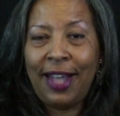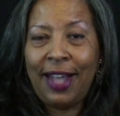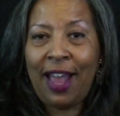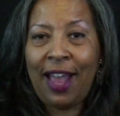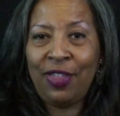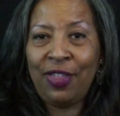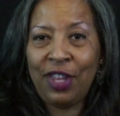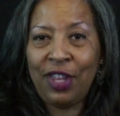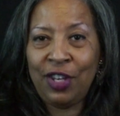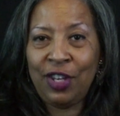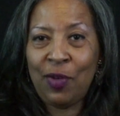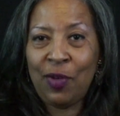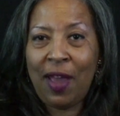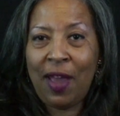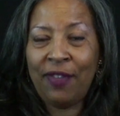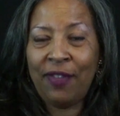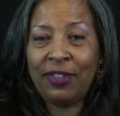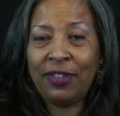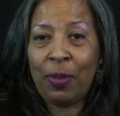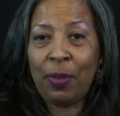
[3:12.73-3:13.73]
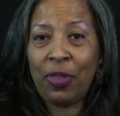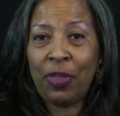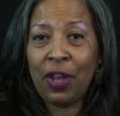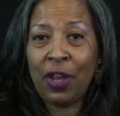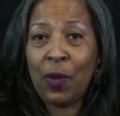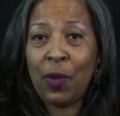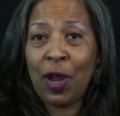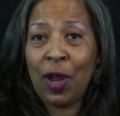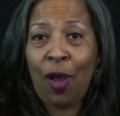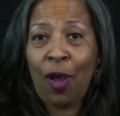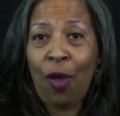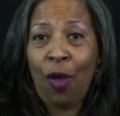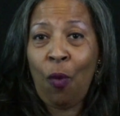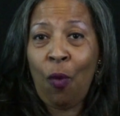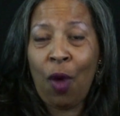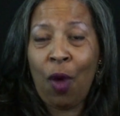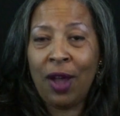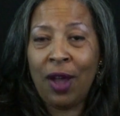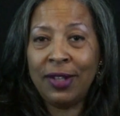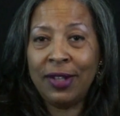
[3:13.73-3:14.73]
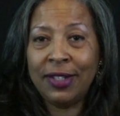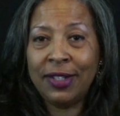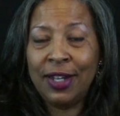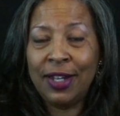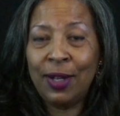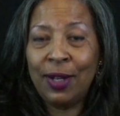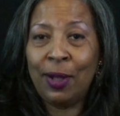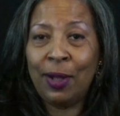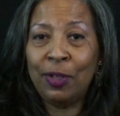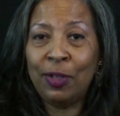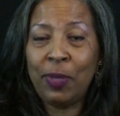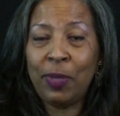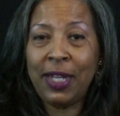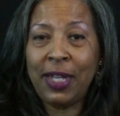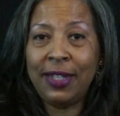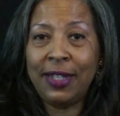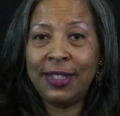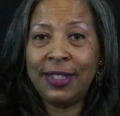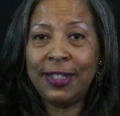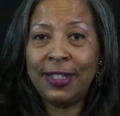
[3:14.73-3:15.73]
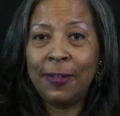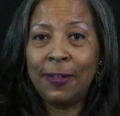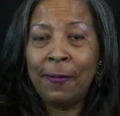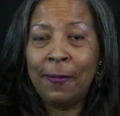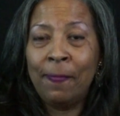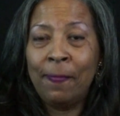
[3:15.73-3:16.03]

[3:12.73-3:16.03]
And then you have something we all want called peace.